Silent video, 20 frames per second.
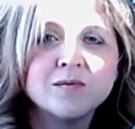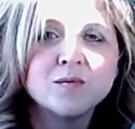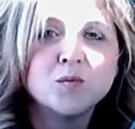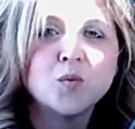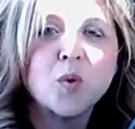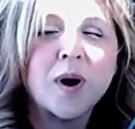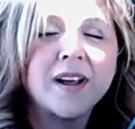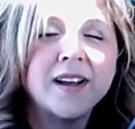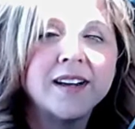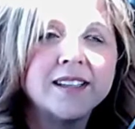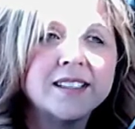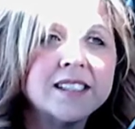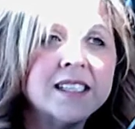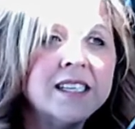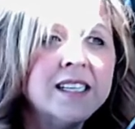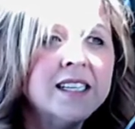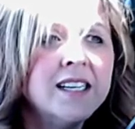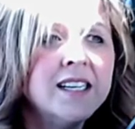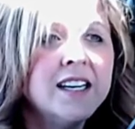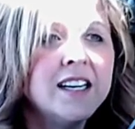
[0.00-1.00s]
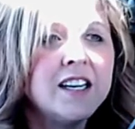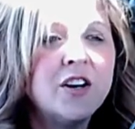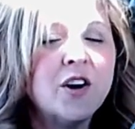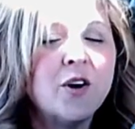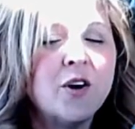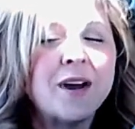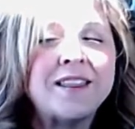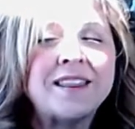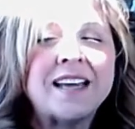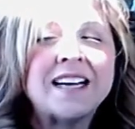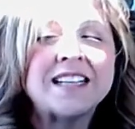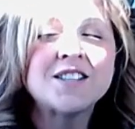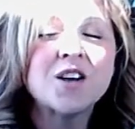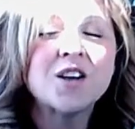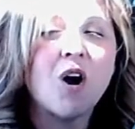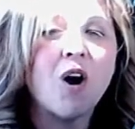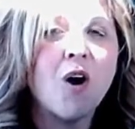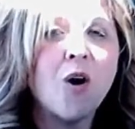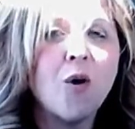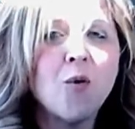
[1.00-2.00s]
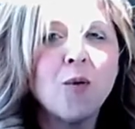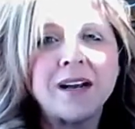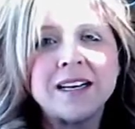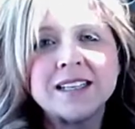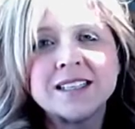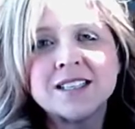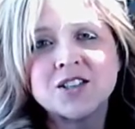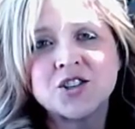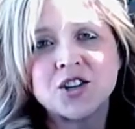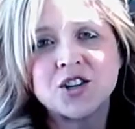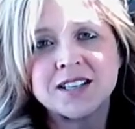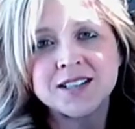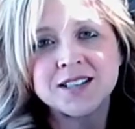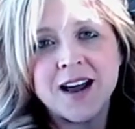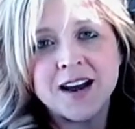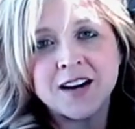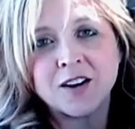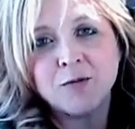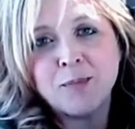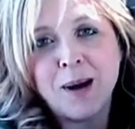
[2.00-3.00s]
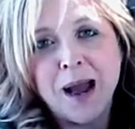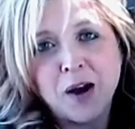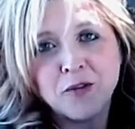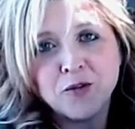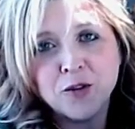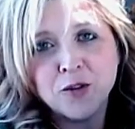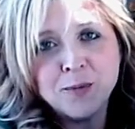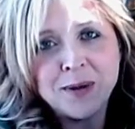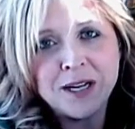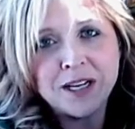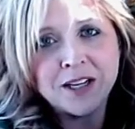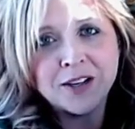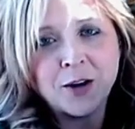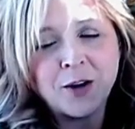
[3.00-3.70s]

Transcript: Right. And that's always just kind of baffled me.